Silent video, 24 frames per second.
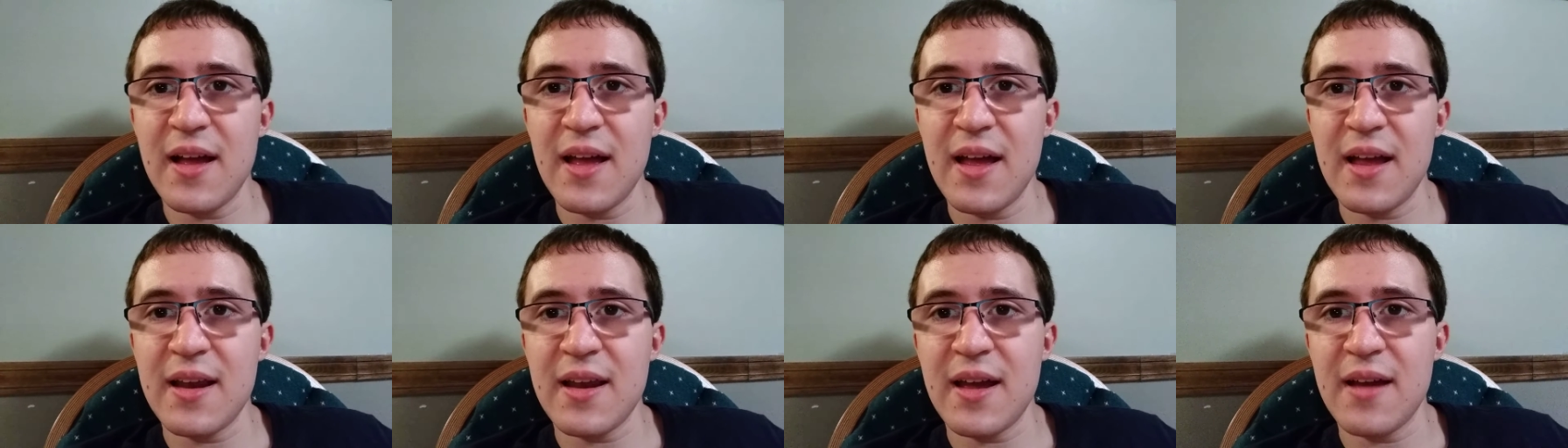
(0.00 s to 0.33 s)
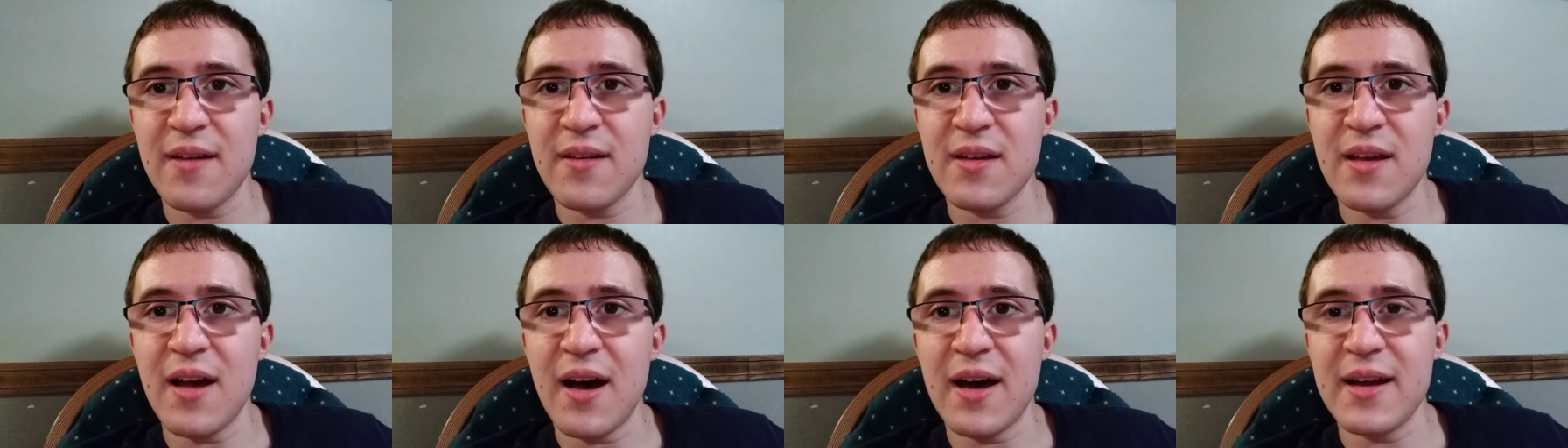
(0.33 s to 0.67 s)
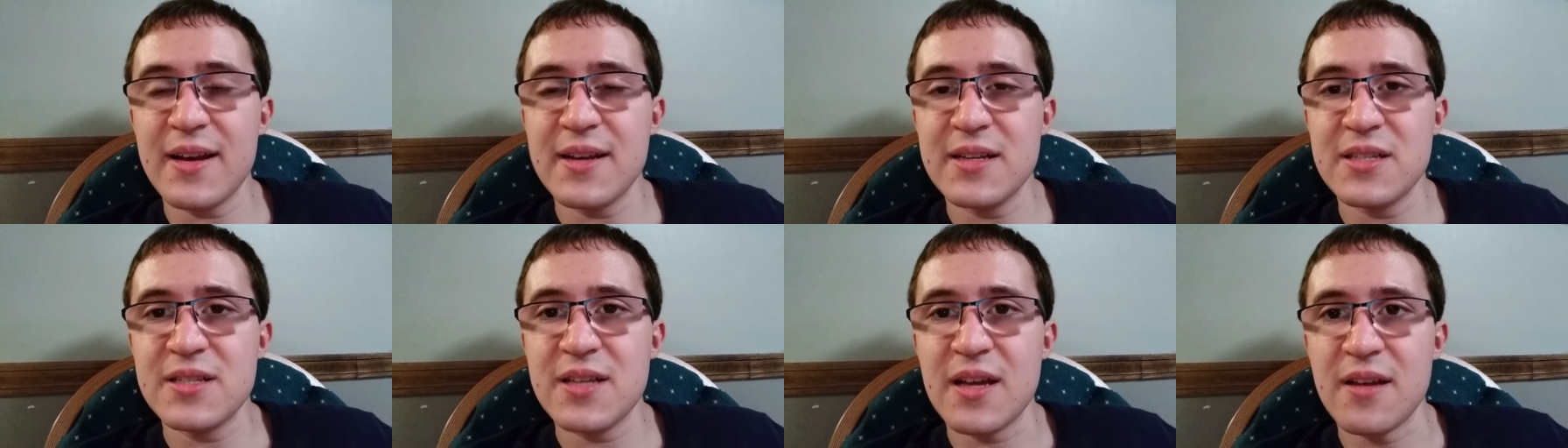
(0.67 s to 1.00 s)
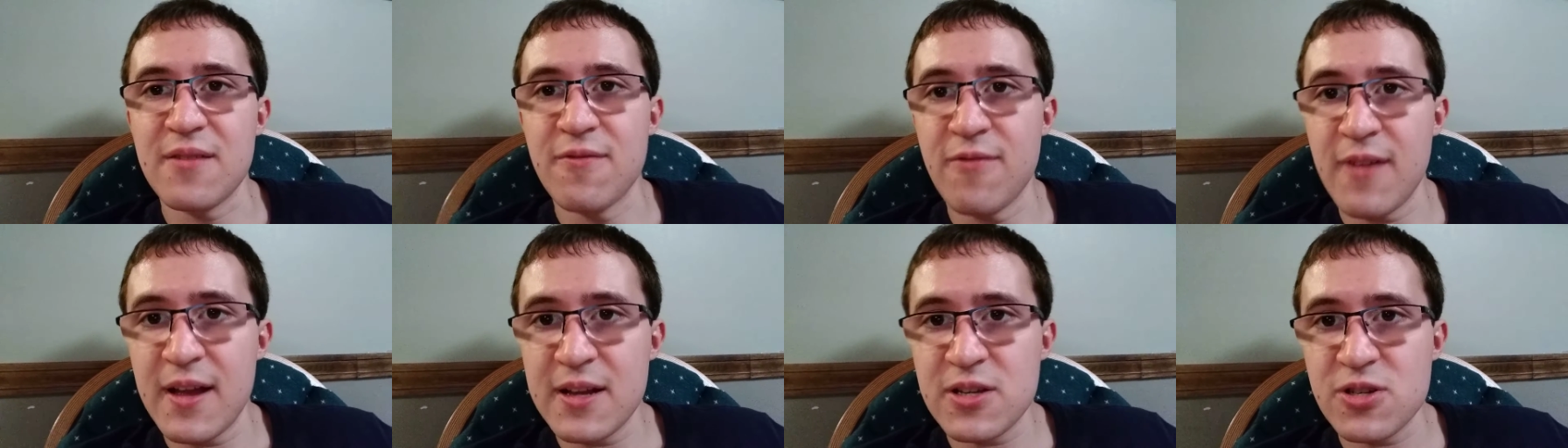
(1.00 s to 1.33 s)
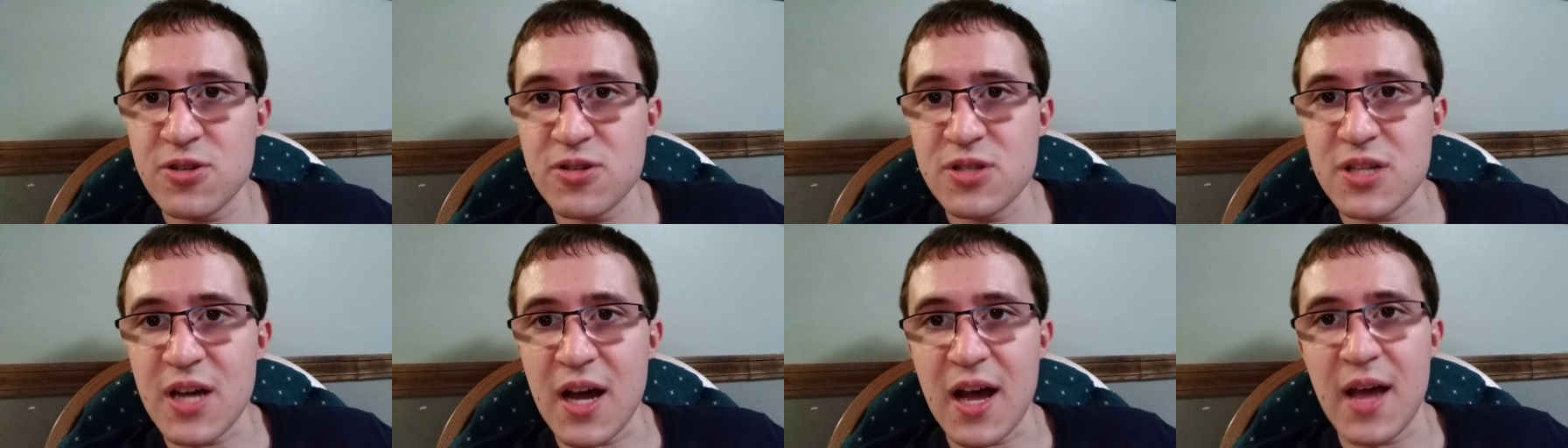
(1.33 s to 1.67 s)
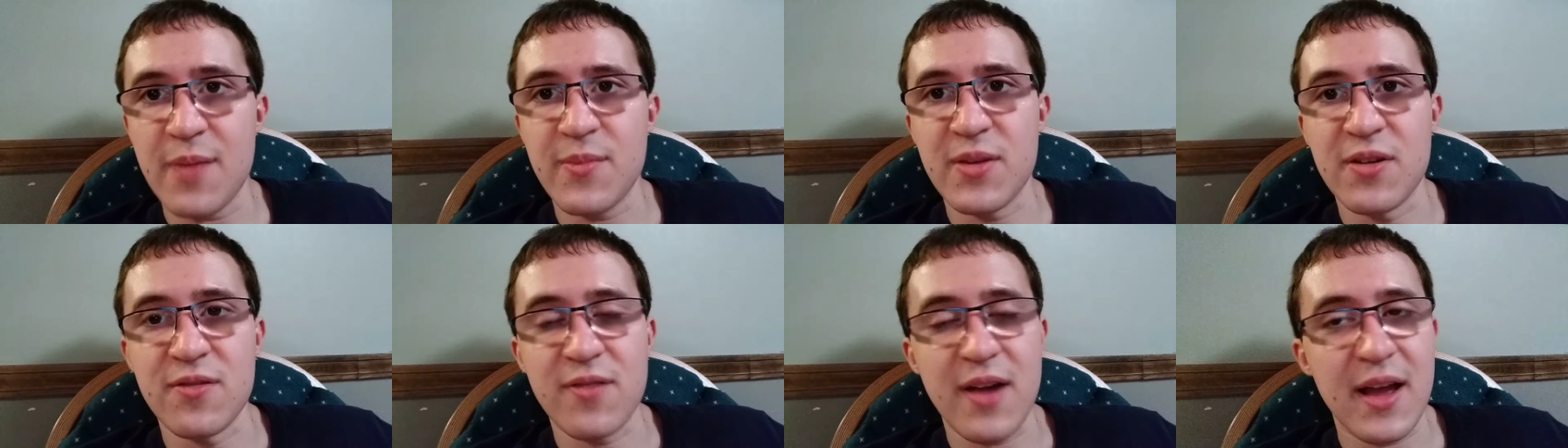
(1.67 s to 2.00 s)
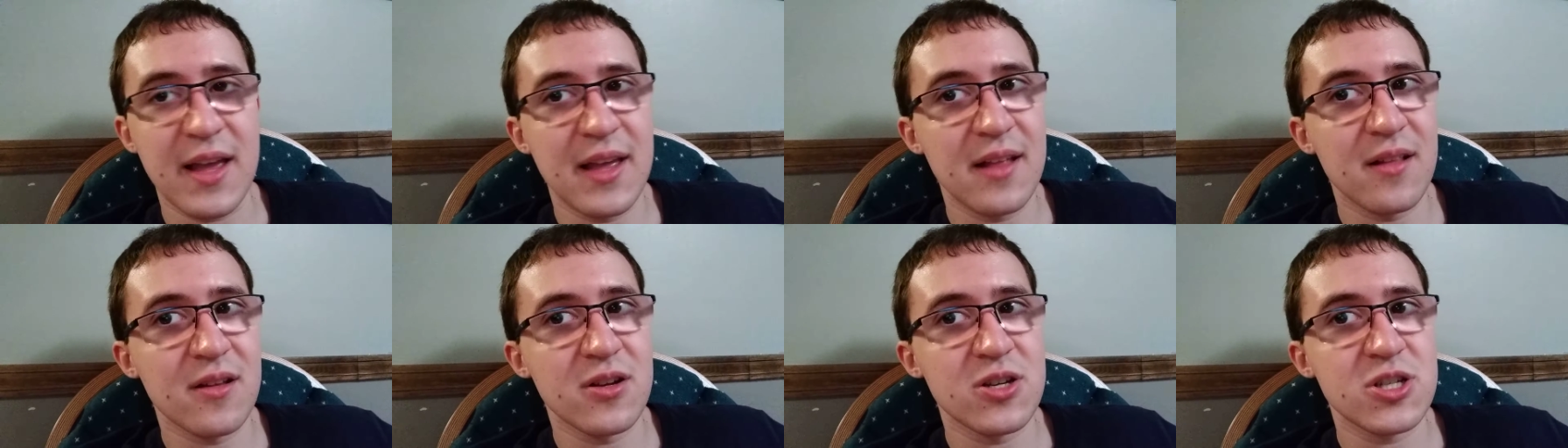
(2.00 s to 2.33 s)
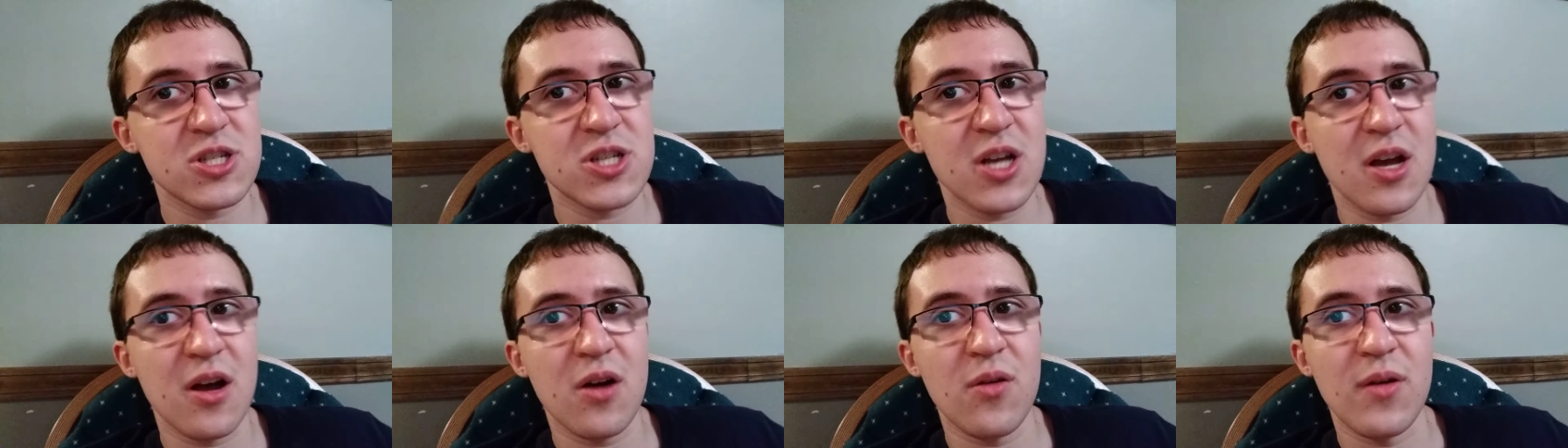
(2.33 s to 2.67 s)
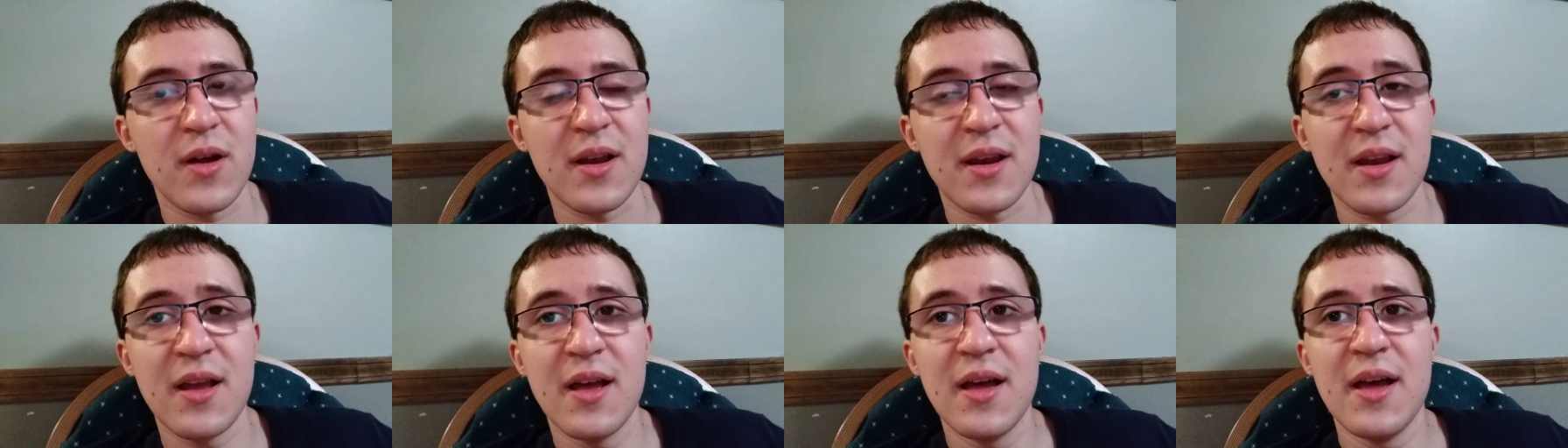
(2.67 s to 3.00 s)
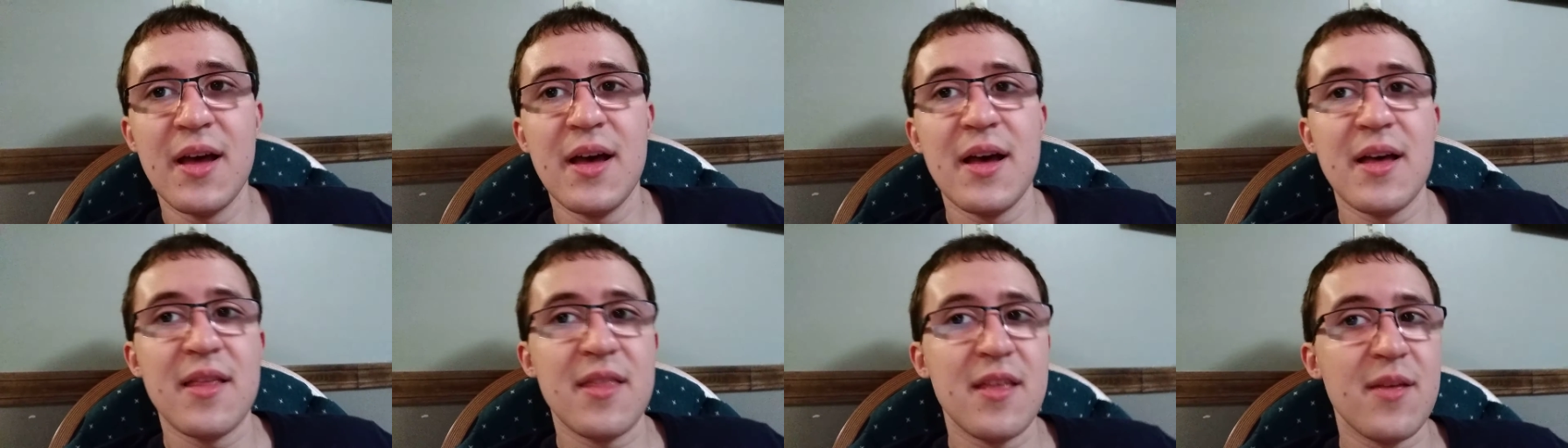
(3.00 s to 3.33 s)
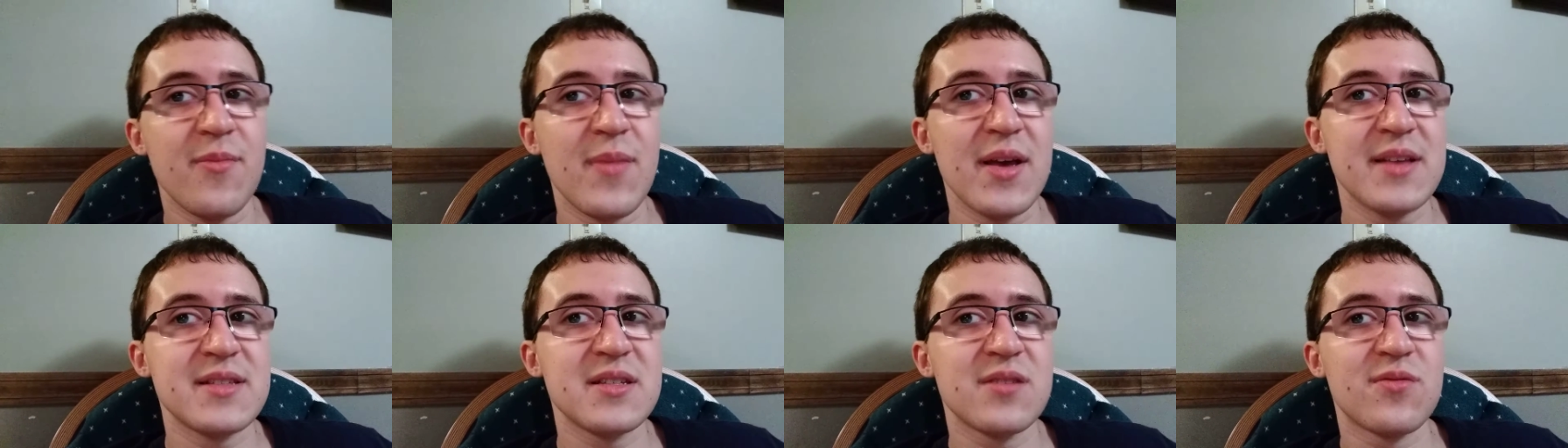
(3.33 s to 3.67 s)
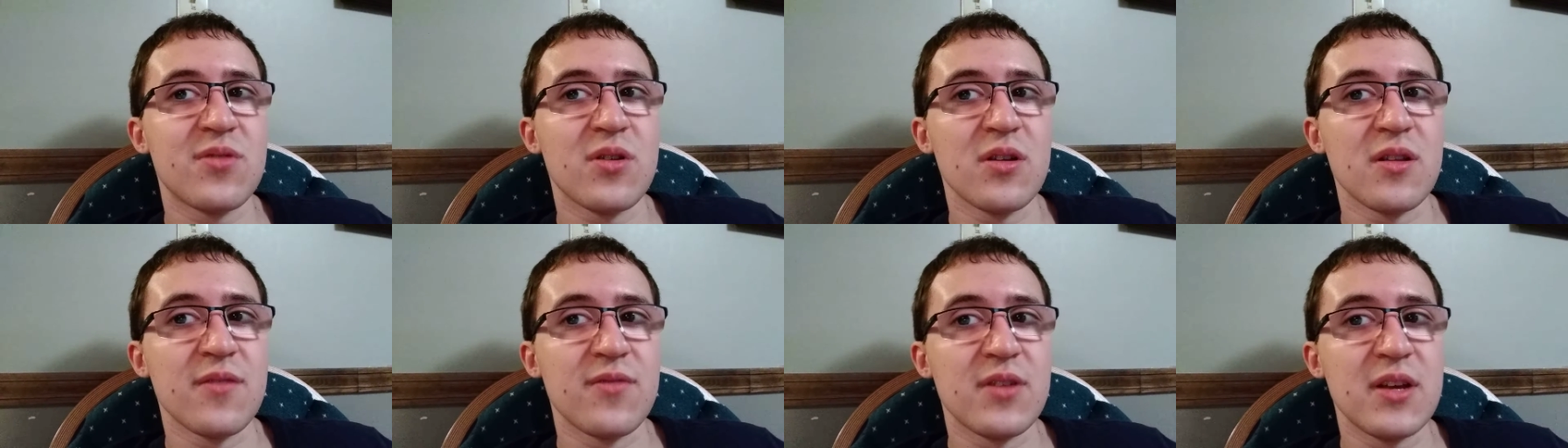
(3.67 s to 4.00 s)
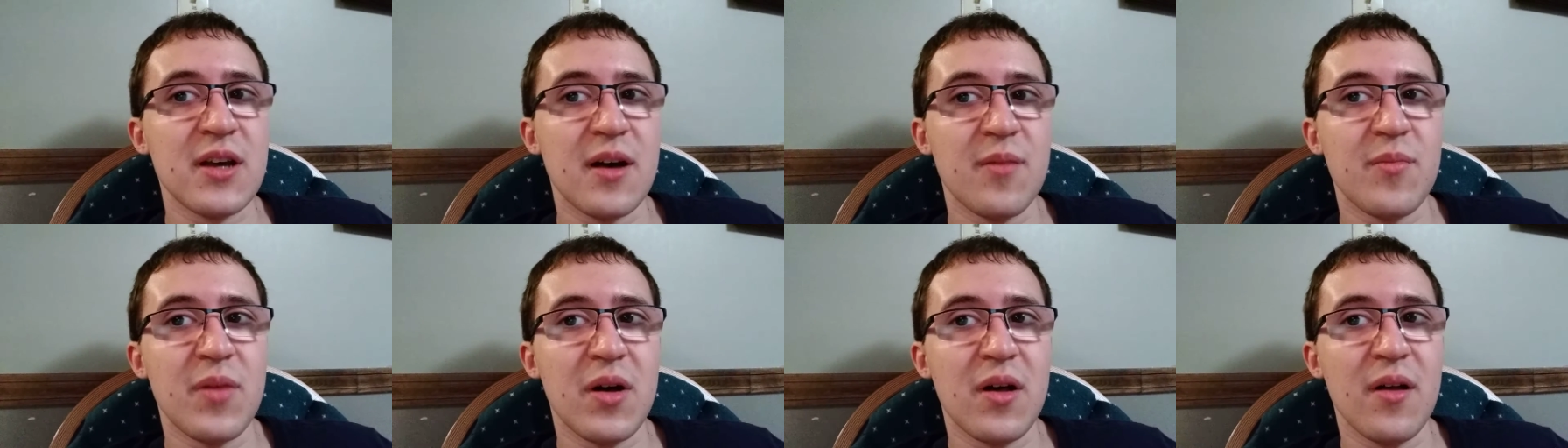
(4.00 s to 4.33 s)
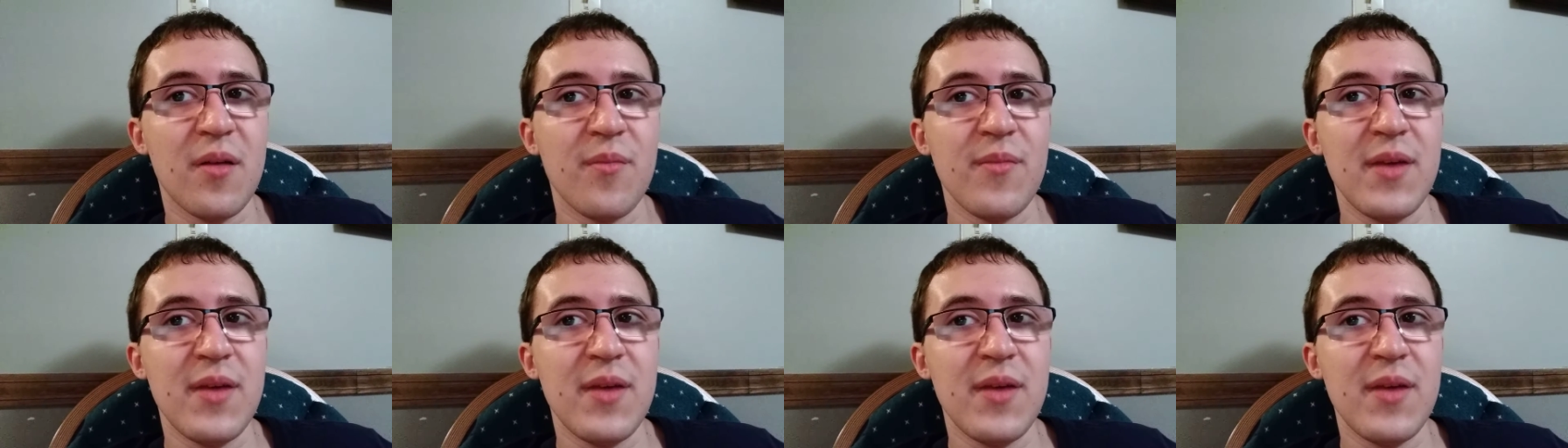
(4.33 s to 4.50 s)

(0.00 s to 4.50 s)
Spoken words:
I got into Adventure Time and Regular Show and The Amazing World of Gumball.